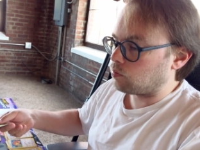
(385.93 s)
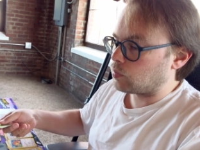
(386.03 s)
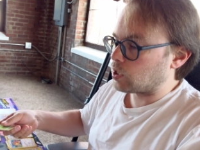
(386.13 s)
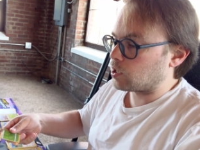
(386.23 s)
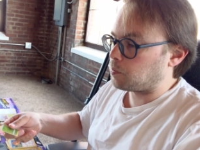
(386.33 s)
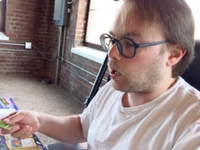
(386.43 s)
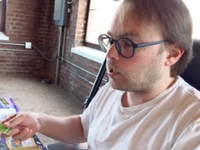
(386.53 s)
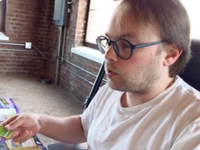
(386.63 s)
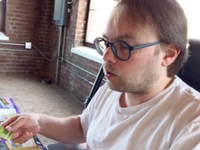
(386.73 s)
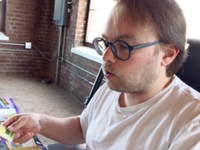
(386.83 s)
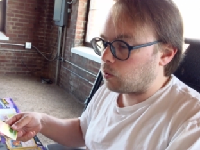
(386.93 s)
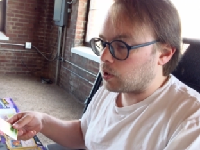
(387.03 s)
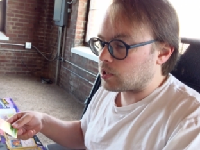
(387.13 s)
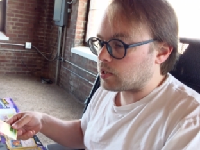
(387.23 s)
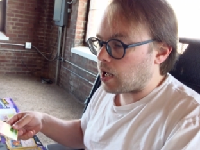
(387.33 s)
Despite their
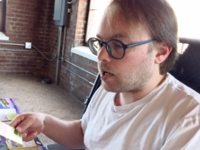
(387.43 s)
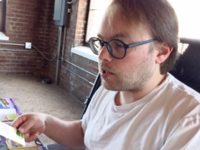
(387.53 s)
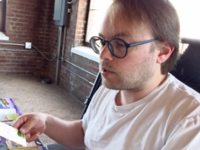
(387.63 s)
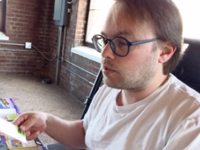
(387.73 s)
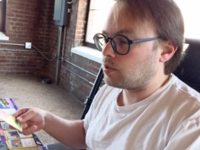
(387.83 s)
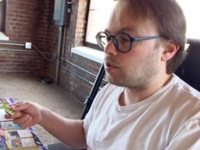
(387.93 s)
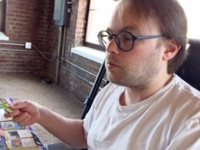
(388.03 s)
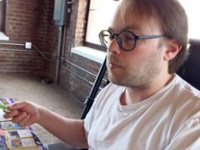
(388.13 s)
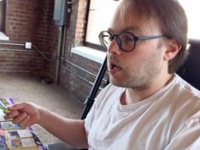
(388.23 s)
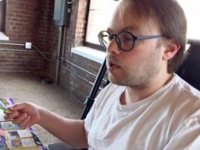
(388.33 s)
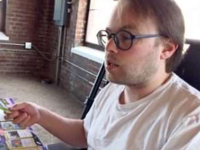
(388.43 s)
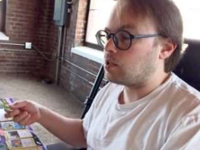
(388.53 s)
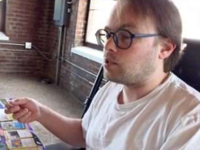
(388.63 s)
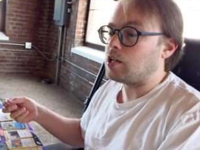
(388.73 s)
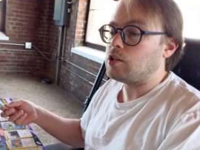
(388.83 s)
lowly status, the demand
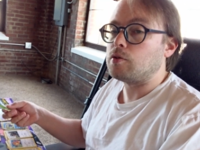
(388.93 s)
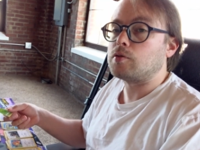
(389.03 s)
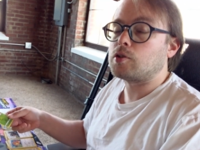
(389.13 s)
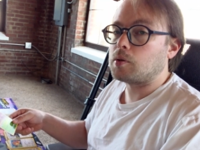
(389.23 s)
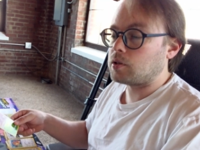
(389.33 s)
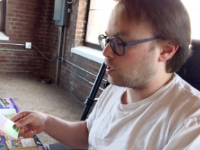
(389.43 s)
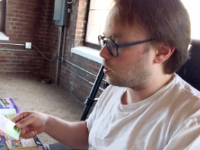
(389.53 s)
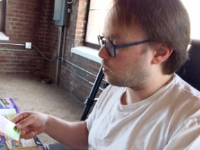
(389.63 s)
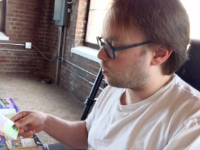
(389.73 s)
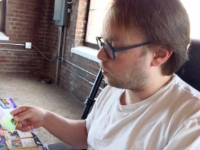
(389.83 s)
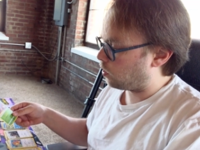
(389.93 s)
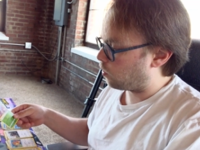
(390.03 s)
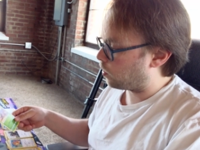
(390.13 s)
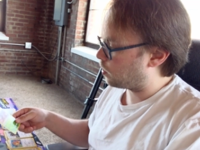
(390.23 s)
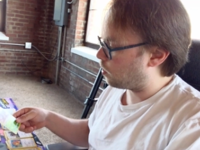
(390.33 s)
continues to exist for the
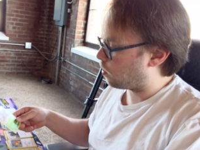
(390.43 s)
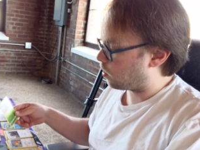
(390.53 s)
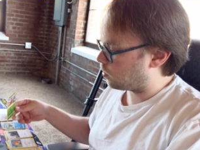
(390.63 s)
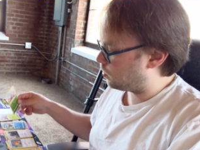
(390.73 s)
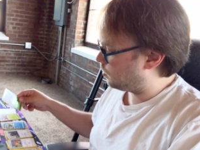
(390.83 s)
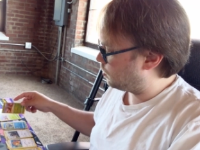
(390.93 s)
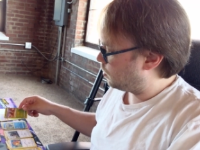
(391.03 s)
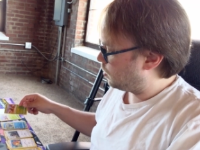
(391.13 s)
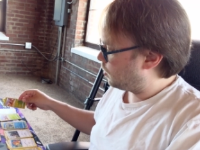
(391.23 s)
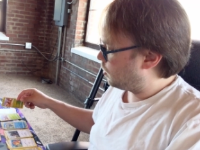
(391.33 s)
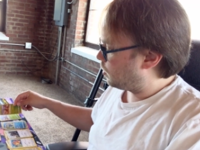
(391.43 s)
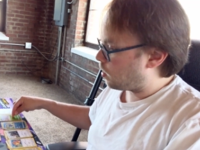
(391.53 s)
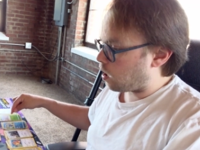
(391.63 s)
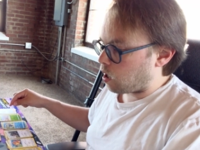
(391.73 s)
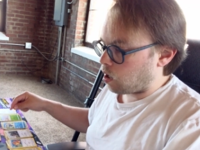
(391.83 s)
low-end cards.
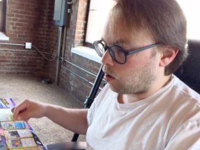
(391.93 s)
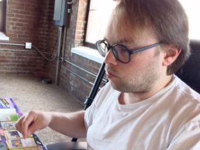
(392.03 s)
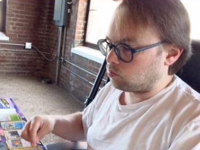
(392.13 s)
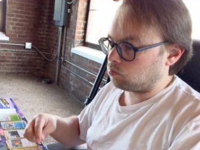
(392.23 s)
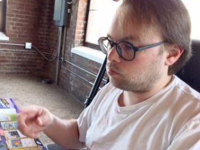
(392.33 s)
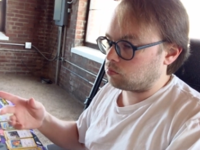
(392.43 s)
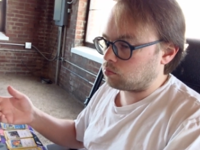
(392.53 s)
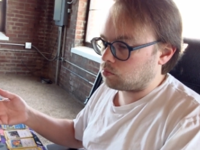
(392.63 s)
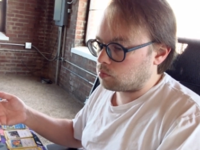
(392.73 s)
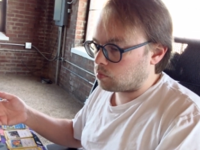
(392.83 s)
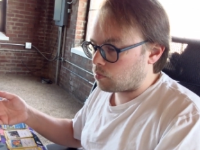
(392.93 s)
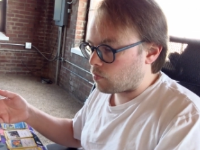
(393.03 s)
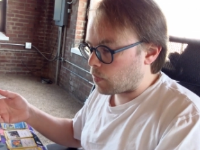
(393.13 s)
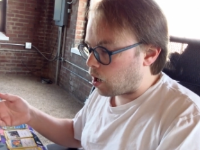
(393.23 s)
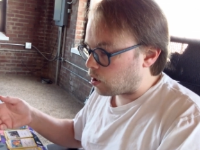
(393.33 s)
On
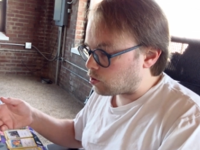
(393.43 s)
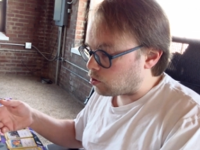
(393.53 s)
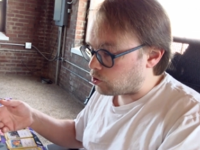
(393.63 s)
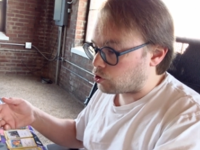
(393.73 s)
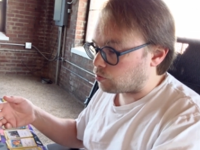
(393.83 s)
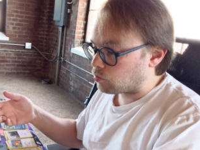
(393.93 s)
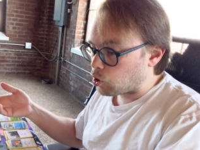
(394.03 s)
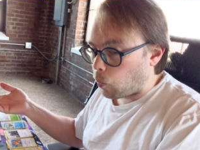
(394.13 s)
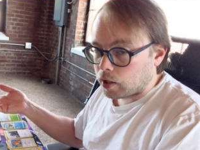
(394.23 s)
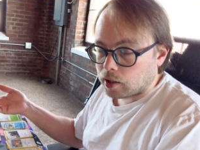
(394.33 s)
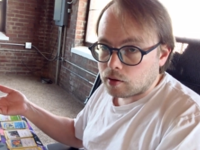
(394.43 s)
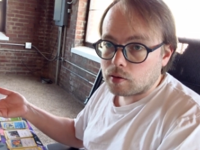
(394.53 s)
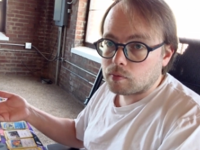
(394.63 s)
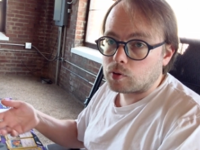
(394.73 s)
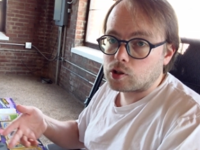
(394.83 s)
June
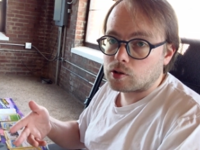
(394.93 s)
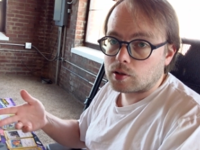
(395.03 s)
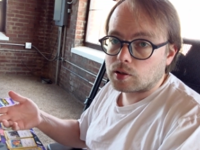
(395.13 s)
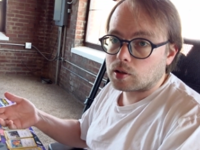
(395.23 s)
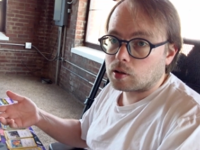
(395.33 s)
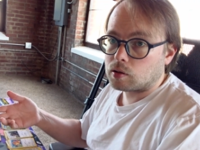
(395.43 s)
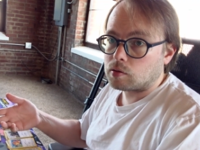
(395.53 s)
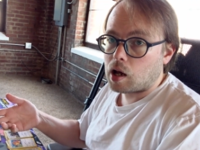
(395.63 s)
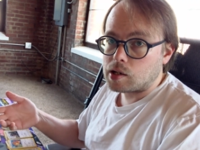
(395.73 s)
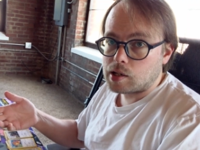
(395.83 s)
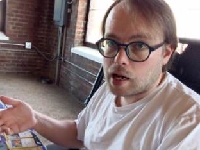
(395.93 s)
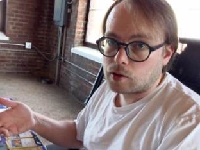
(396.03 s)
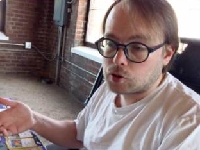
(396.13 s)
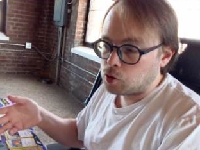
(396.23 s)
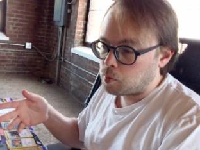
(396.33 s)
20th, which is a day or
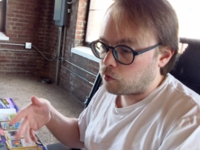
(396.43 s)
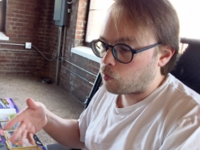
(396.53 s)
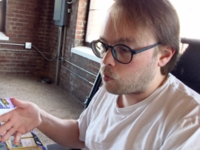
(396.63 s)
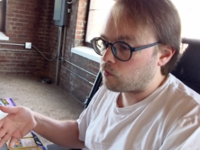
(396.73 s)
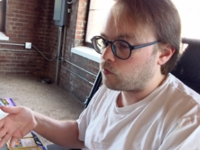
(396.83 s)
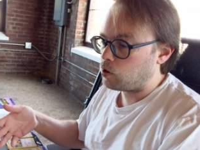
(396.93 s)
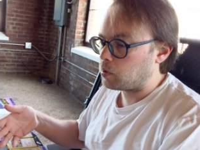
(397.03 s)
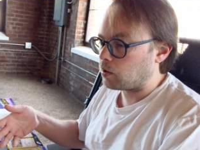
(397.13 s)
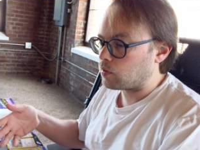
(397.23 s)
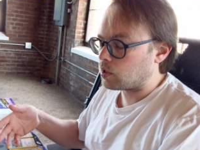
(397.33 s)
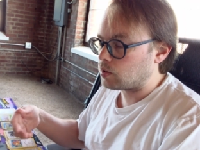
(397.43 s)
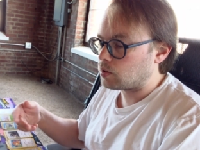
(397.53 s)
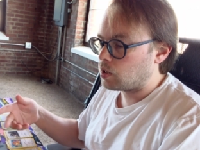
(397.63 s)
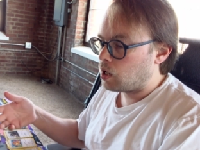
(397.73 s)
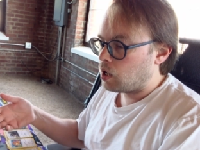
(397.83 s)
two before the filming of this,
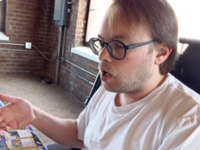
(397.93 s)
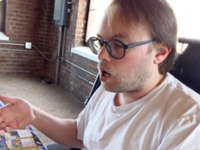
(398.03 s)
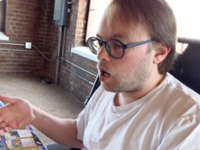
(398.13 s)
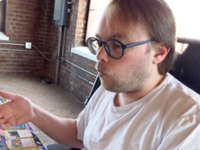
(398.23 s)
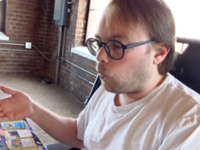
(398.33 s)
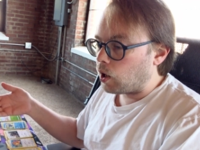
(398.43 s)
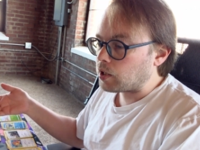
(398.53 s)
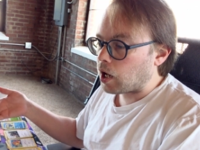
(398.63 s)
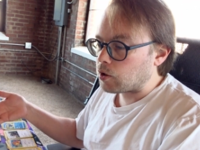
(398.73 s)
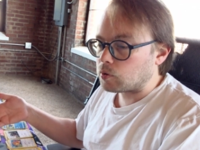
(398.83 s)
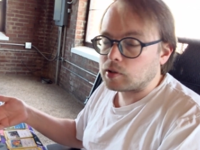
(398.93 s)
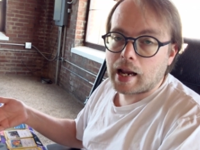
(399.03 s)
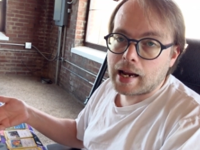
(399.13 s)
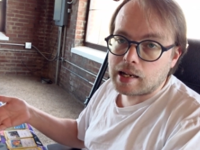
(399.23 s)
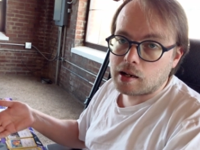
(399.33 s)

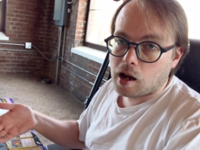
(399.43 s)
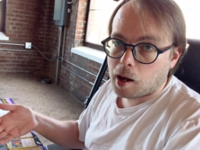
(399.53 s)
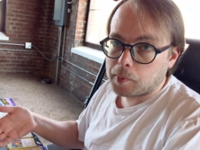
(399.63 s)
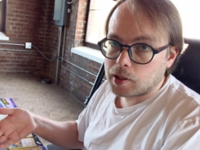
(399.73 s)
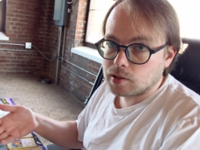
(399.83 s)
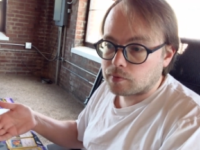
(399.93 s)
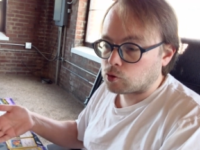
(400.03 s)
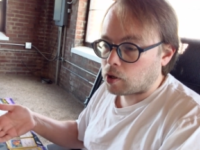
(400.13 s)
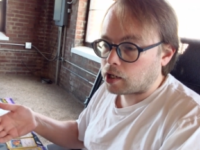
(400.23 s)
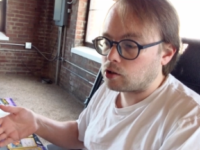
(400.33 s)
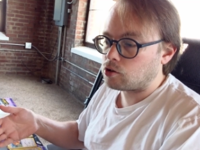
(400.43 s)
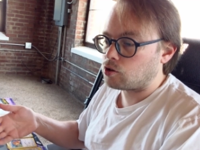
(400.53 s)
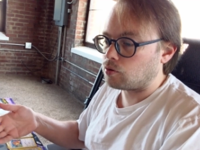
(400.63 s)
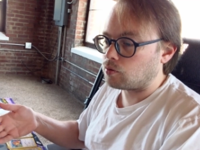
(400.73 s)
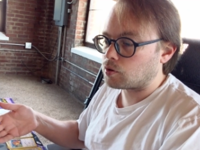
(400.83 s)
180 copies of Trekking
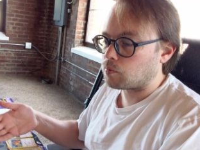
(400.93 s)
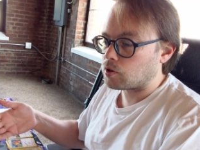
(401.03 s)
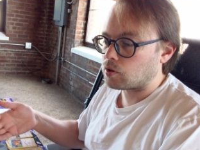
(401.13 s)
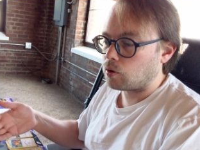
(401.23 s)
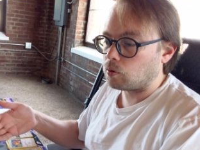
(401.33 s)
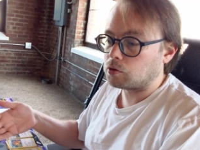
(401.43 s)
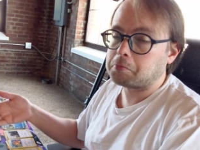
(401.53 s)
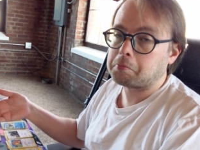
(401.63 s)
Shoes were sold.